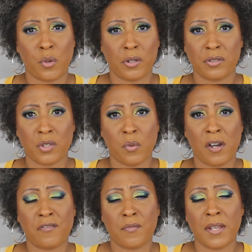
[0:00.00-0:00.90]
work so
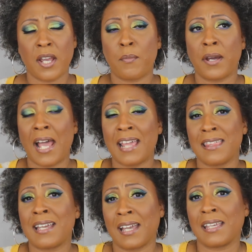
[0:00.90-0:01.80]
well for me, but I
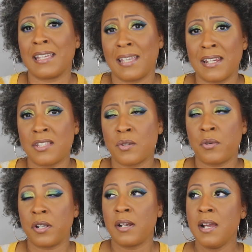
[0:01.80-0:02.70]
think I can get it to
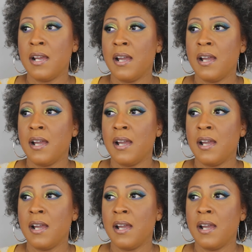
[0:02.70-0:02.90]
work.